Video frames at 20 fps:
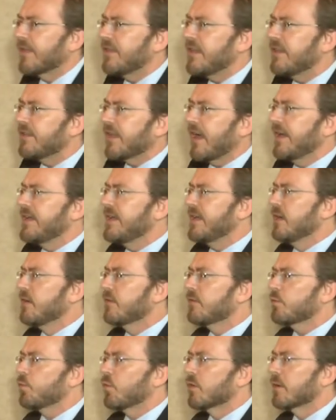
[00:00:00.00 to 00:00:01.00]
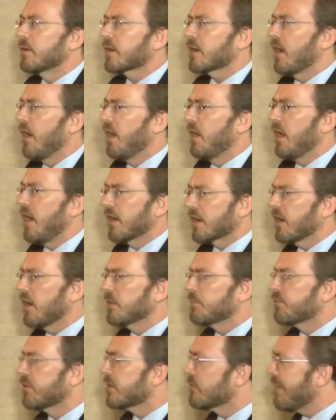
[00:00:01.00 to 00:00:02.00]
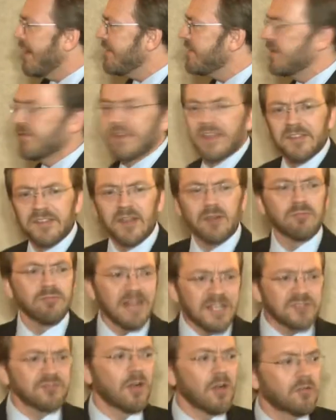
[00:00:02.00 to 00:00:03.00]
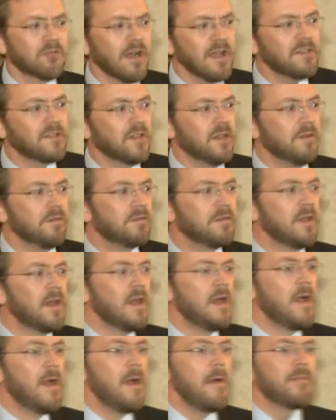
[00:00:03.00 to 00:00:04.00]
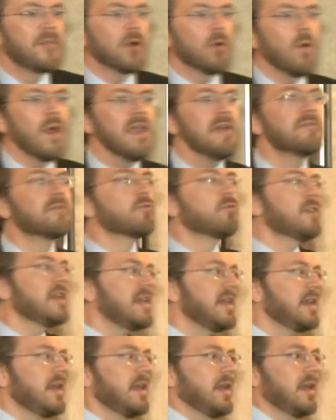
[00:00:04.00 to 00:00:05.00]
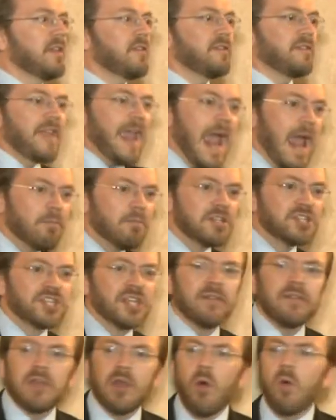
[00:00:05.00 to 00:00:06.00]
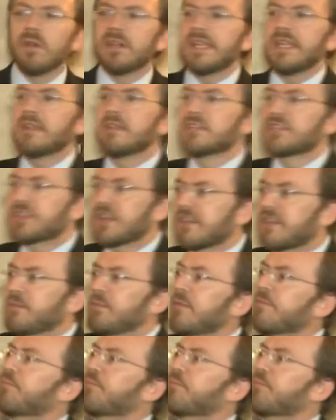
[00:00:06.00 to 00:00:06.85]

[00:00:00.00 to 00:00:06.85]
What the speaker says: that these ideas are called progressive because they're retrogressive. They're a way of re-establishing the old English system